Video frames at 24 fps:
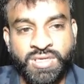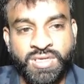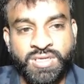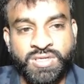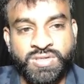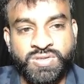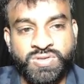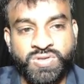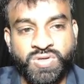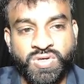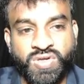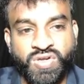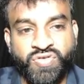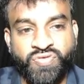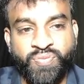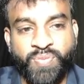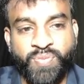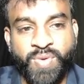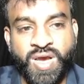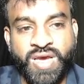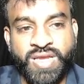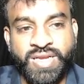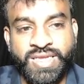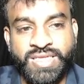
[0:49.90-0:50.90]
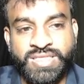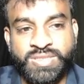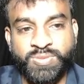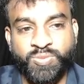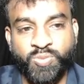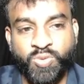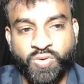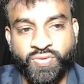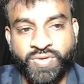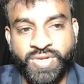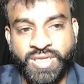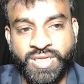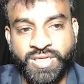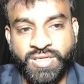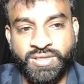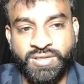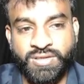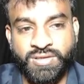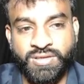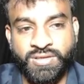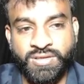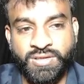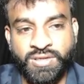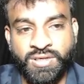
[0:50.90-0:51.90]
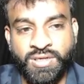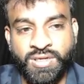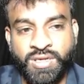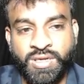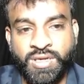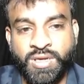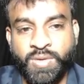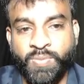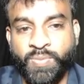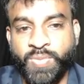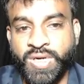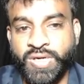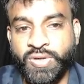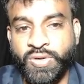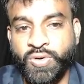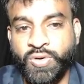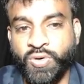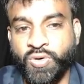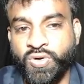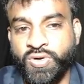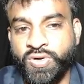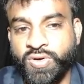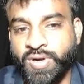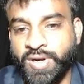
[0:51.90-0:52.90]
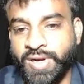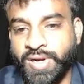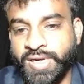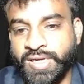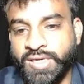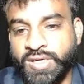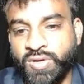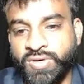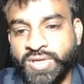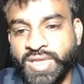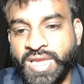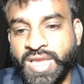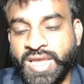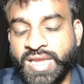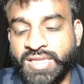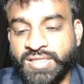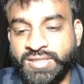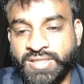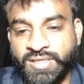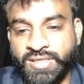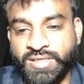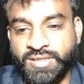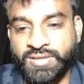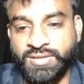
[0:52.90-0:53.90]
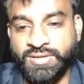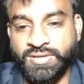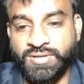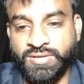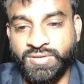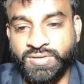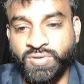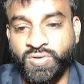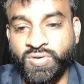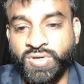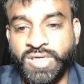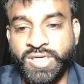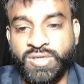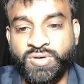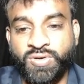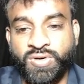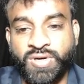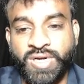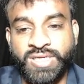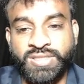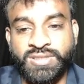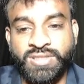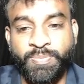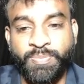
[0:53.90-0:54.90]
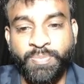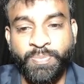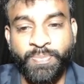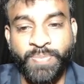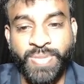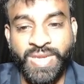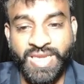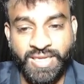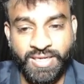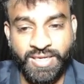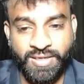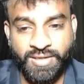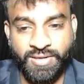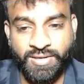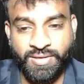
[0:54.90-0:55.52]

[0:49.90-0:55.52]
So if pawn is moving, but don't write down anything. No need to write the p.